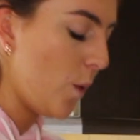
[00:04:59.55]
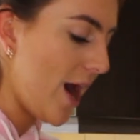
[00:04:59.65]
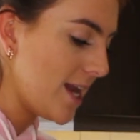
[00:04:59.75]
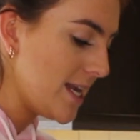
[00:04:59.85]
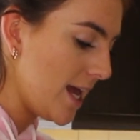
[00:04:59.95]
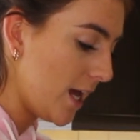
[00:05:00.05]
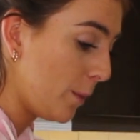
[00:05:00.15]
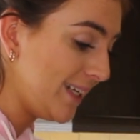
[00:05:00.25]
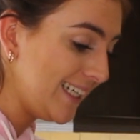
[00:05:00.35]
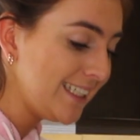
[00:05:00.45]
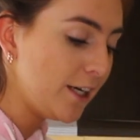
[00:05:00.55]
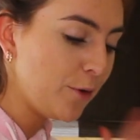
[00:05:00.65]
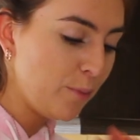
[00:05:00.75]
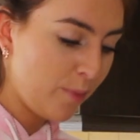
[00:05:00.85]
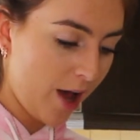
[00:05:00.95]
when completely
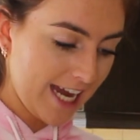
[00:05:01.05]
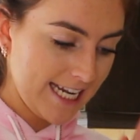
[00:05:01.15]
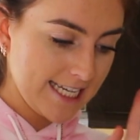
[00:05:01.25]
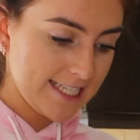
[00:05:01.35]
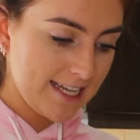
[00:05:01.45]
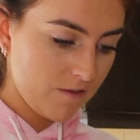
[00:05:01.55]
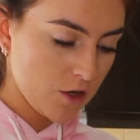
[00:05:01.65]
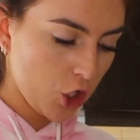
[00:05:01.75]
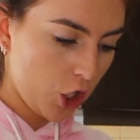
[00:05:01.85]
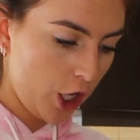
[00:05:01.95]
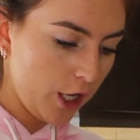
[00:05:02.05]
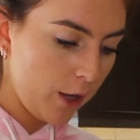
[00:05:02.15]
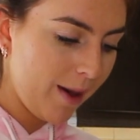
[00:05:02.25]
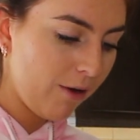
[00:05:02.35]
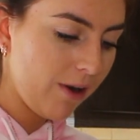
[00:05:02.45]
combined, sift the
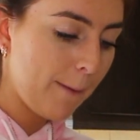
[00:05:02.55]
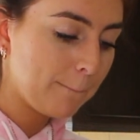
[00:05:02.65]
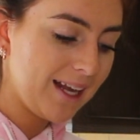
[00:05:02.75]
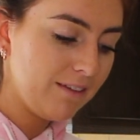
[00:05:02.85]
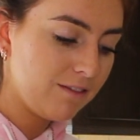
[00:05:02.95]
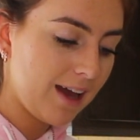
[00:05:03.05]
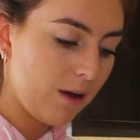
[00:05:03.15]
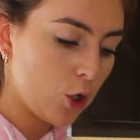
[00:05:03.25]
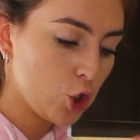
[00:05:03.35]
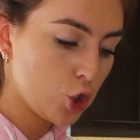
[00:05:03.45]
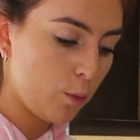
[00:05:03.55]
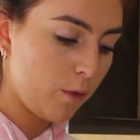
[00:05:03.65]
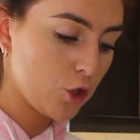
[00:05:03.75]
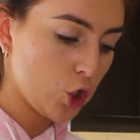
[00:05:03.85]
cocoa powder and plain flour on top of the